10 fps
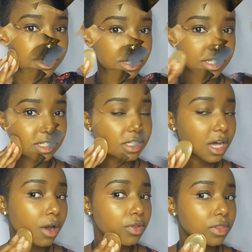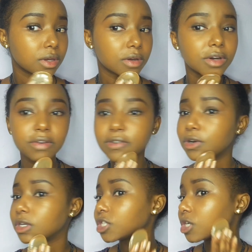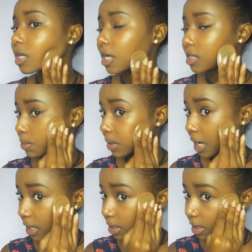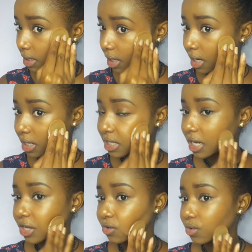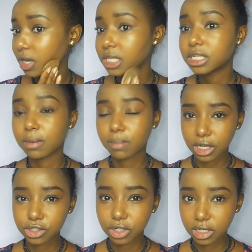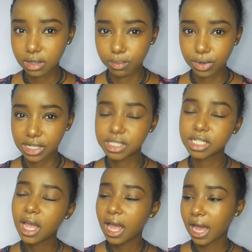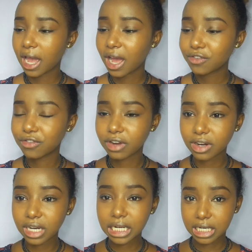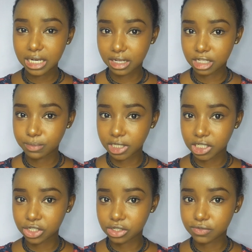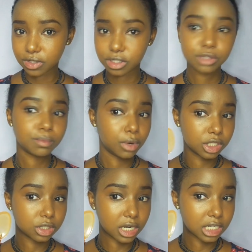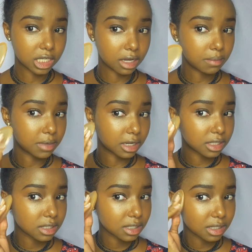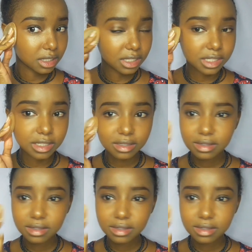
So this is how the foundation has applied, and I can't lie you guys, I'm actually impressed. I had very little expectations for this sponge right here, but it's